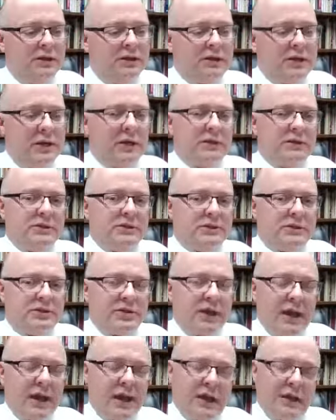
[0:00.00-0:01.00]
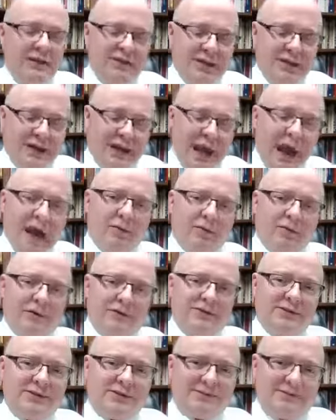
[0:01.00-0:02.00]
J- J-
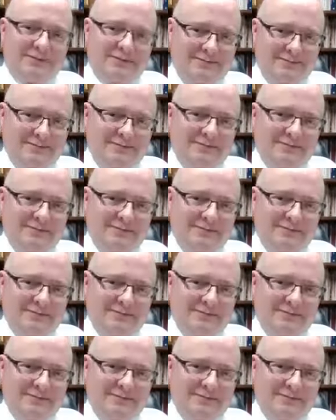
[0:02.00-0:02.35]
Jairus